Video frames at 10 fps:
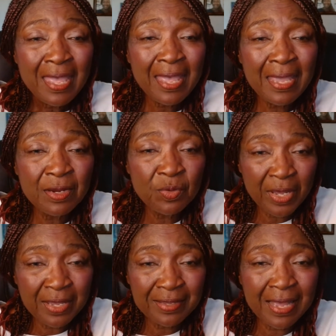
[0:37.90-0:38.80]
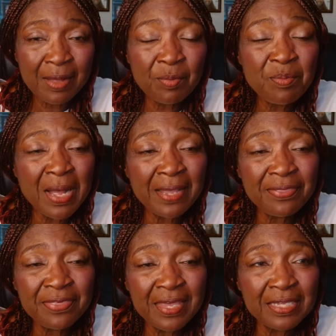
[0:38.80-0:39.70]
Anyway, my
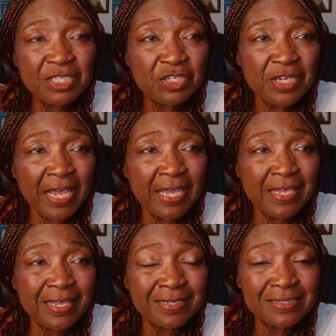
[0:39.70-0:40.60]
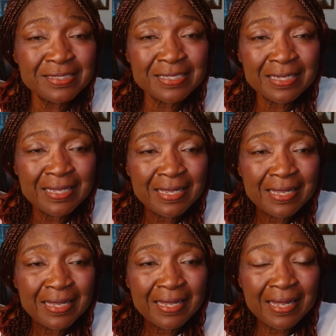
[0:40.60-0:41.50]
thing today is
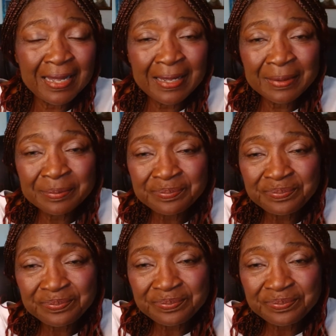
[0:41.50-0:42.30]
on